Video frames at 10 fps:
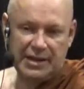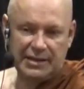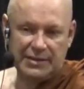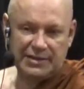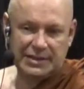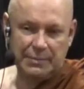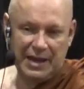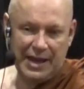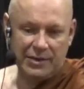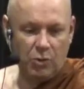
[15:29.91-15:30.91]
there is a
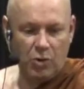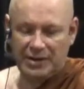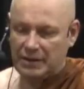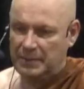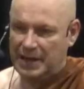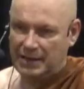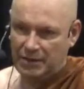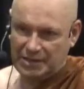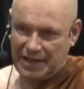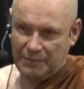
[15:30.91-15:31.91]
man, ordinary man,
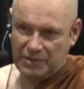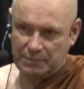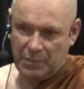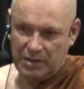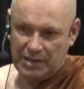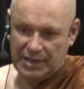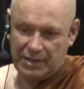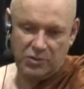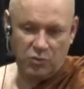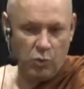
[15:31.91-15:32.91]
doesn't have much money, yeah,
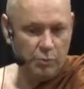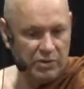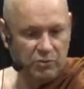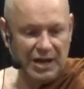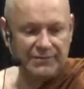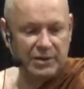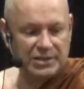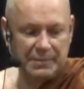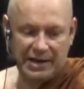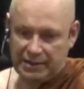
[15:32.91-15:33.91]
or a woman, whatever, it
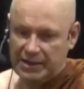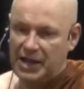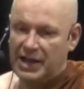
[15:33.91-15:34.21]
doesn't matter.